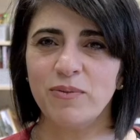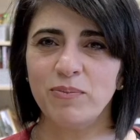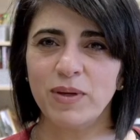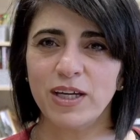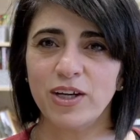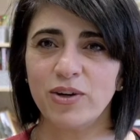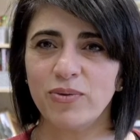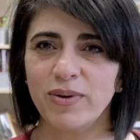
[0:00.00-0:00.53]

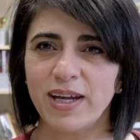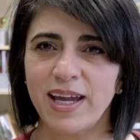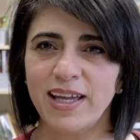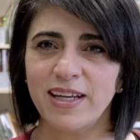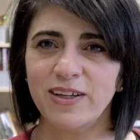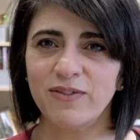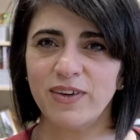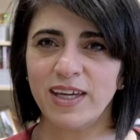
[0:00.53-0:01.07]
being
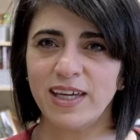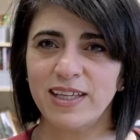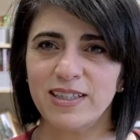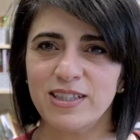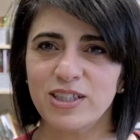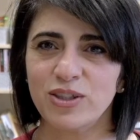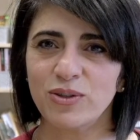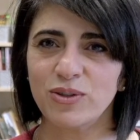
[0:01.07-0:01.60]
creative
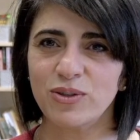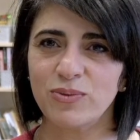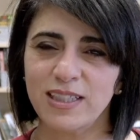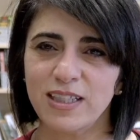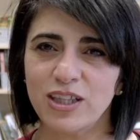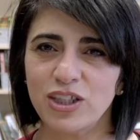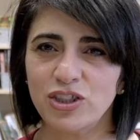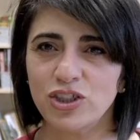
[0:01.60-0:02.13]
in
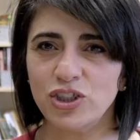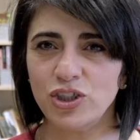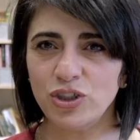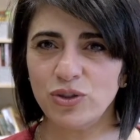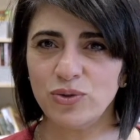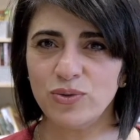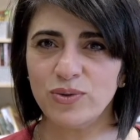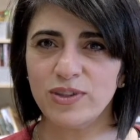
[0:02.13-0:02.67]
squeezing the
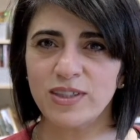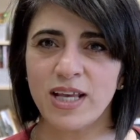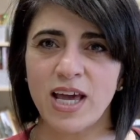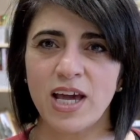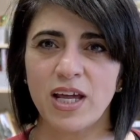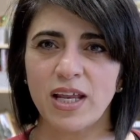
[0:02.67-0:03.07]
juice,